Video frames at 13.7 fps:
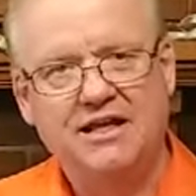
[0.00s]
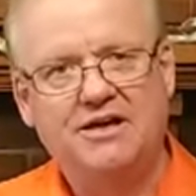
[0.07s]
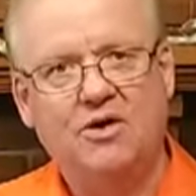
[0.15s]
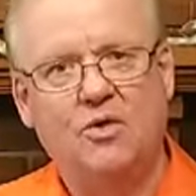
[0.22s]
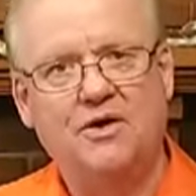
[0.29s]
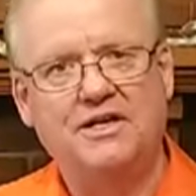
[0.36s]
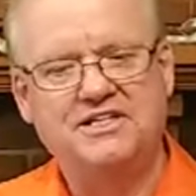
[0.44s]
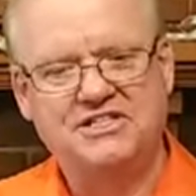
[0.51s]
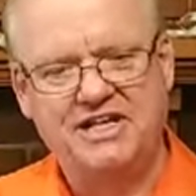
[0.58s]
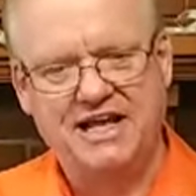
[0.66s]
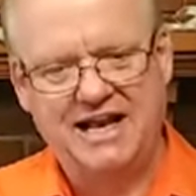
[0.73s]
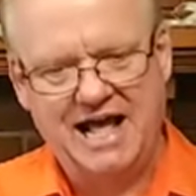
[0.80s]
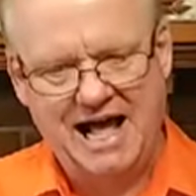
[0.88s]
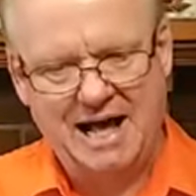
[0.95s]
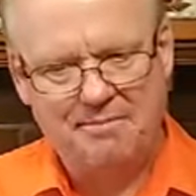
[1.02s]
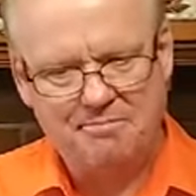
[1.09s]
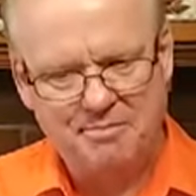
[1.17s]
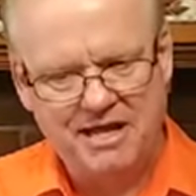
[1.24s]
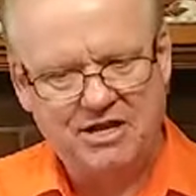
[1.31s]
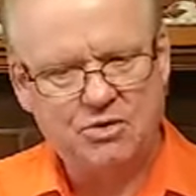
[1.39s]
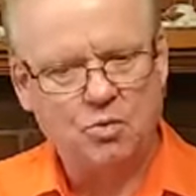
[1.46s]
Horton said, "I
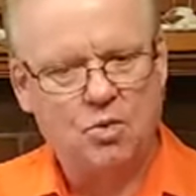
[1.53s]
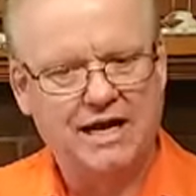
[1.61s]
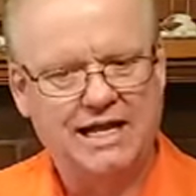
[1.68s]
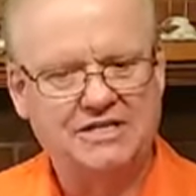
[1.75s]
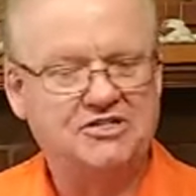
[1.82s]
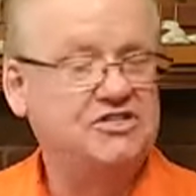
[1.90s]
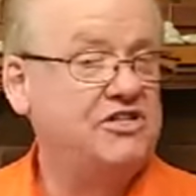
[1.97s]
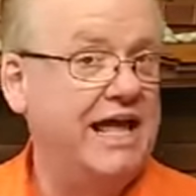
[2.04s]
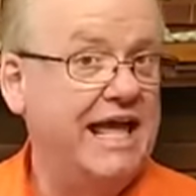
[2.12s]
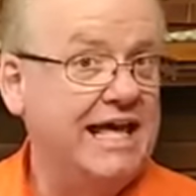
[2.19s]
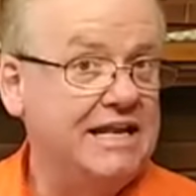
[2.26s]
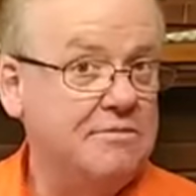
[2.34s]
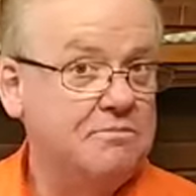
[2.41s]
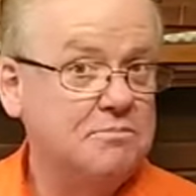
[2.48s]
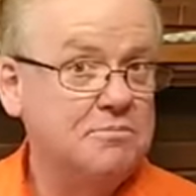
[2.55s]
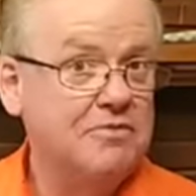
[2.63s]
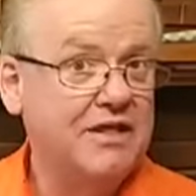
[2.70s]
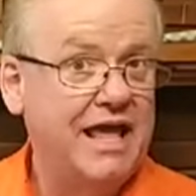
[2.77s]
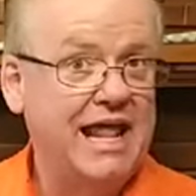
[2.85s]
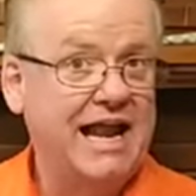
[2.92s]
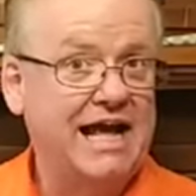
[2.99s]
meant what I said,
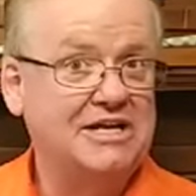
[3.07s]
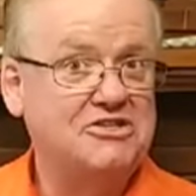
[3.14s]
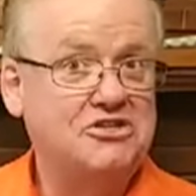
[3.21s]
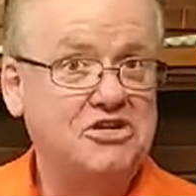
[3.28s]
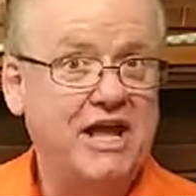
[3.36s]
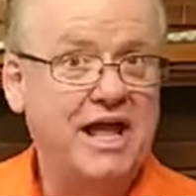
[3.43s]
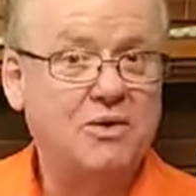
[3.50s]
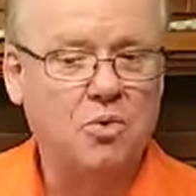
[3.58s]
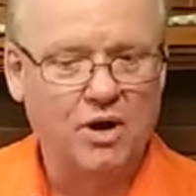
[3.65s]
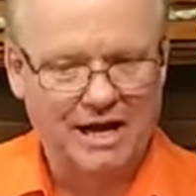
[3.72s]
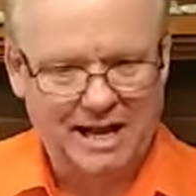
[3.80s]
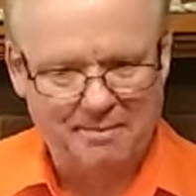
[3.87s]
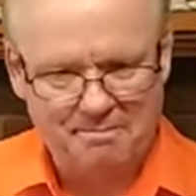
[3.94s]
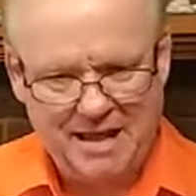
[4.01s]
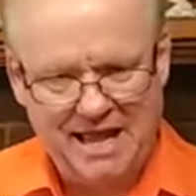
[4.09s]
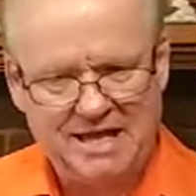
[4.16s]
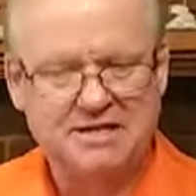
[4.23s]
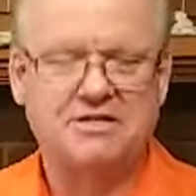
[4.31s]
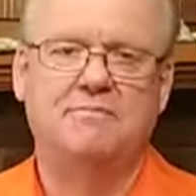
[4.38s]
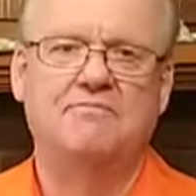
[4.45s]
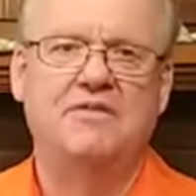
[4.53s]
and I said what I meant.